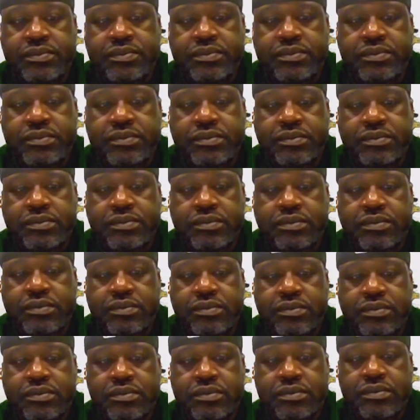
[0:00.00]

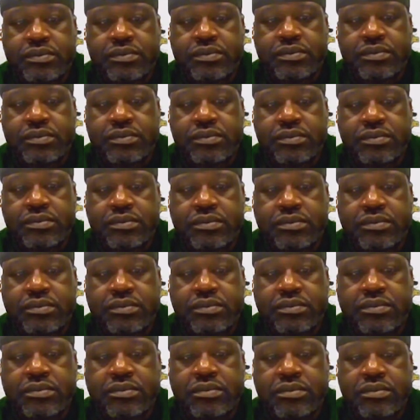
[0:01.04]

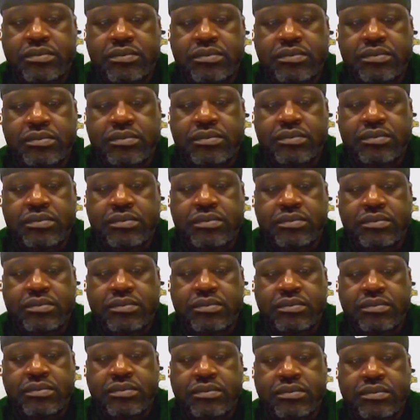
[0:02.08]

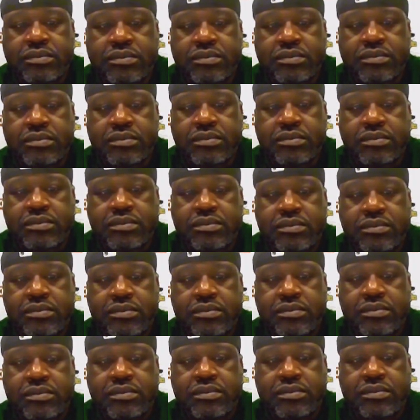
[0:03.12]

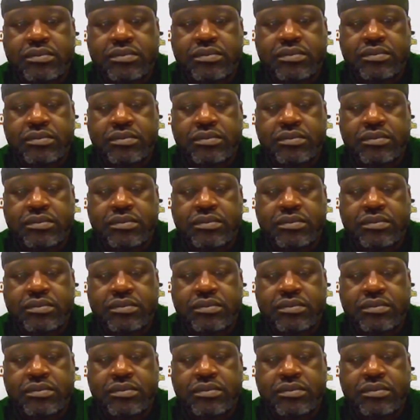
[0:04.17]
No words are spoken by the person on screen.